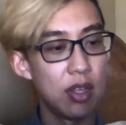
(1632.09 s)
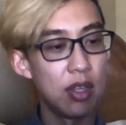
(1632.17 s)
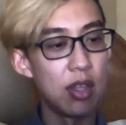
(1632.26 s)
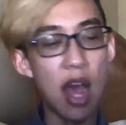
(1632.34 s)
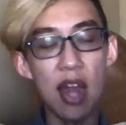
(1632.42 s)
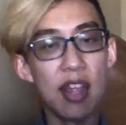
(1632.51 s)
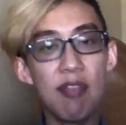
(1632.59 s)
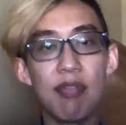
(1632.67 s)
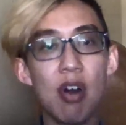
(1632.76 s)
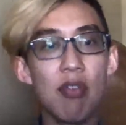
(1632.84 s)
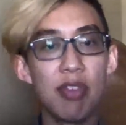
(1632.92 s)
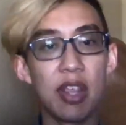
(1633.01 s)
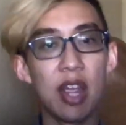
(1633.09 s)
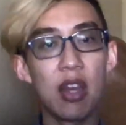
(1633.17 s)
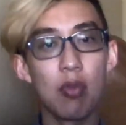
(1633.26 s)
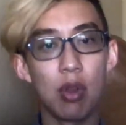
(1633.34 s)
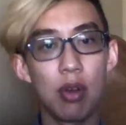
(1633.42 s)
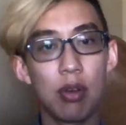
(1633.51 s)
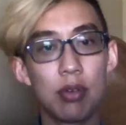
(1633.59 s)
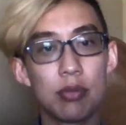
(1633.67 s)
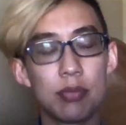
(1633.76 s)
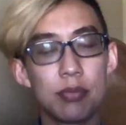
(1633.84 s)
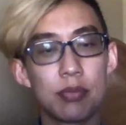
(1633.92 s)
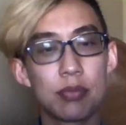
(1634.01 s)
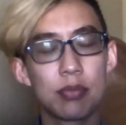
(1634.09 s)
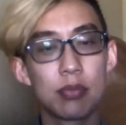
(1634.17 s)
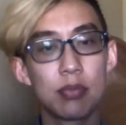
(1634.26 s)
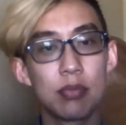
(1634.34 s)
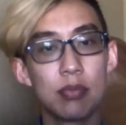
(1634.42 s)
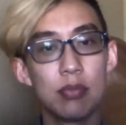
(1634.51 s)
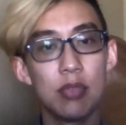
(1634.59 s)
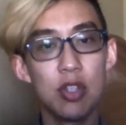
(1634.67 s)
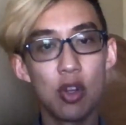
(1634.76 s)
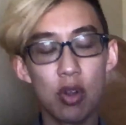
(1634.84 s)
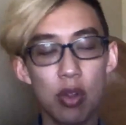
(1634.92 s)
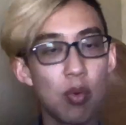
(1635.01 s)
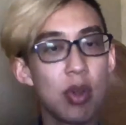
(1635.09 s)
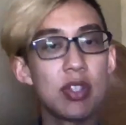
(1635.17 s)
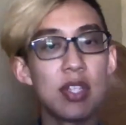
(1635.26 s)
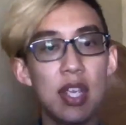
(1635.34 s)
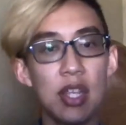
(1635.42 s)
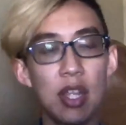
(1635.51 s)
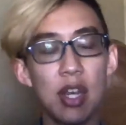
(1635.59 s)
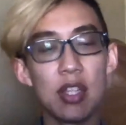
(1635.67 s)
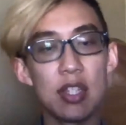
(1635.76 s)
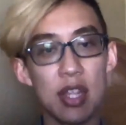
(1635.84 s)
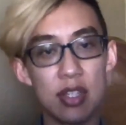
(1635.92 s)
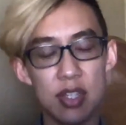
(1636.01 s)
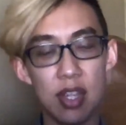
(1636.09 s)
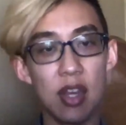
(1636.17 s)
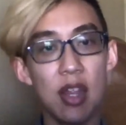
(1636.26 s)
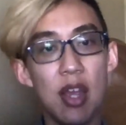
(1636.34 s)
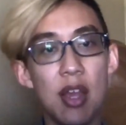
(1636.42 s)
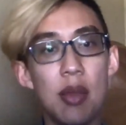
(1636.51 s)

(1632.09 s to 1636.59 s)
not involving anyone. You're the one saying it, and that's it.